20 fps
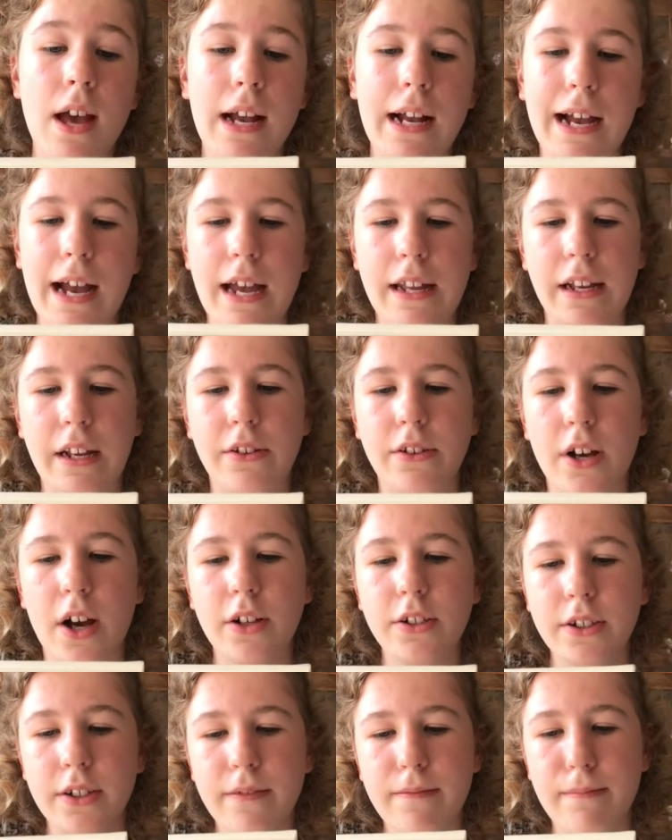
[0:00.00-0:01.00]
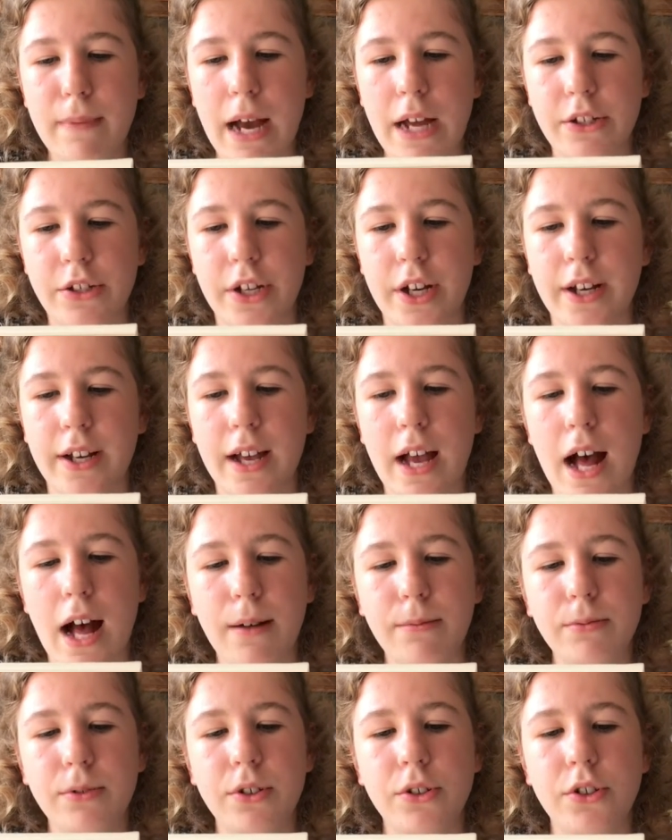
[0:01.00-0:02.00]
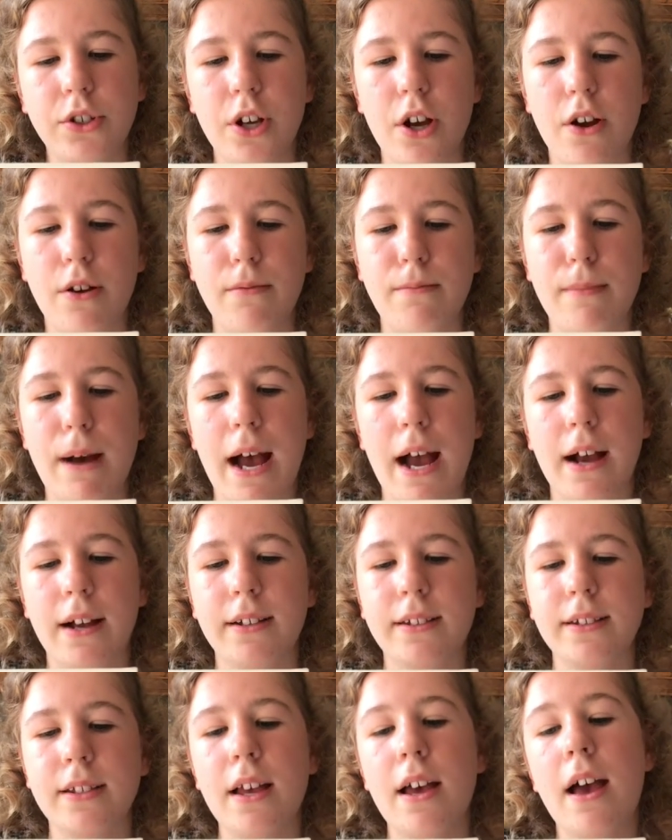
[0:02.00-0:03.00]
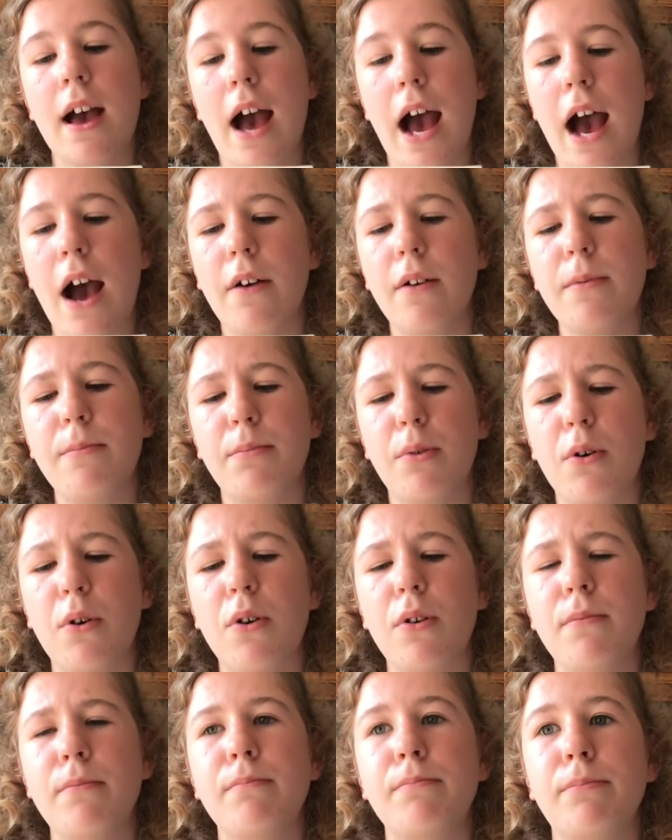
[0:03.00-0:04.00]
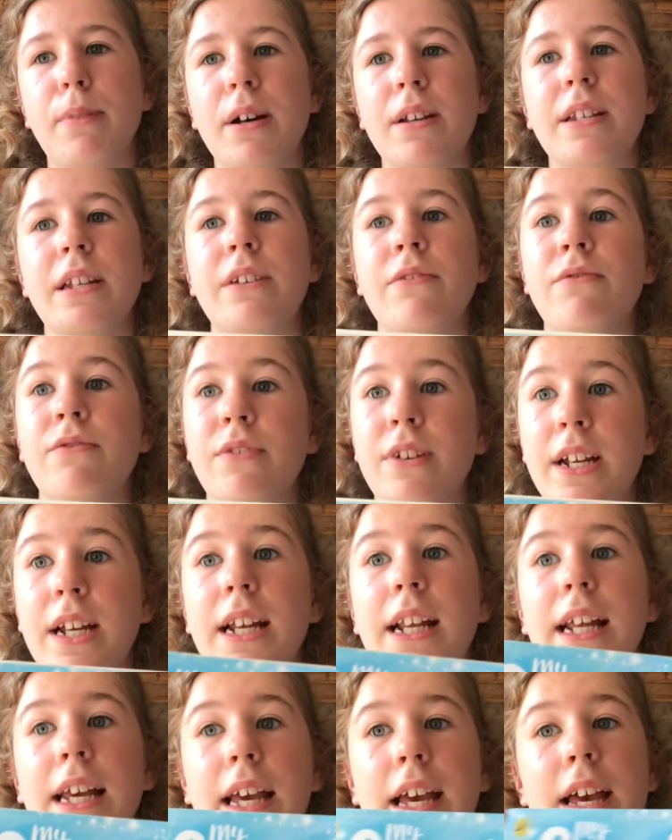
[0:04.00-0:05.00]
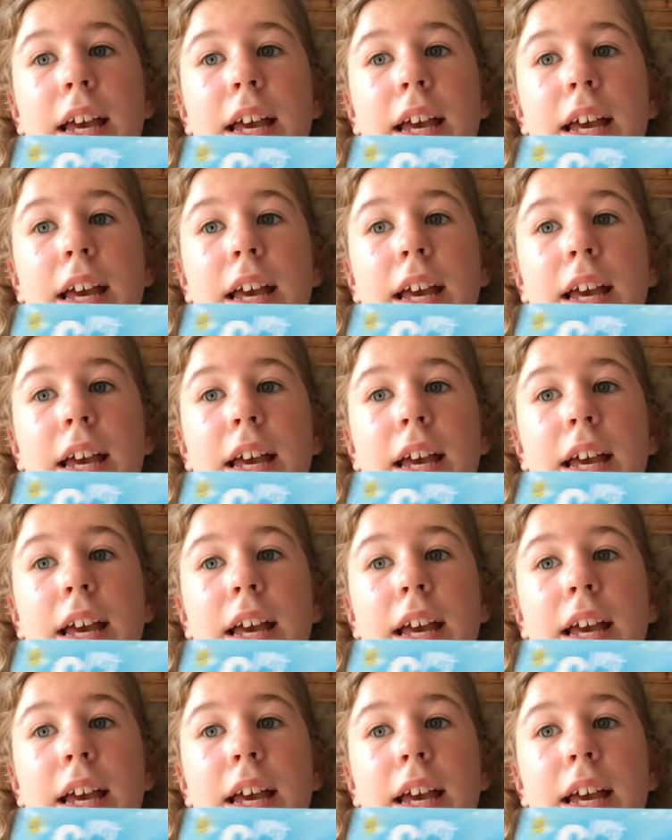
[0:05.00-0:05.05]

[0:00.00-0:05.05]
Can a touch of magic help to show Max how important Buddy really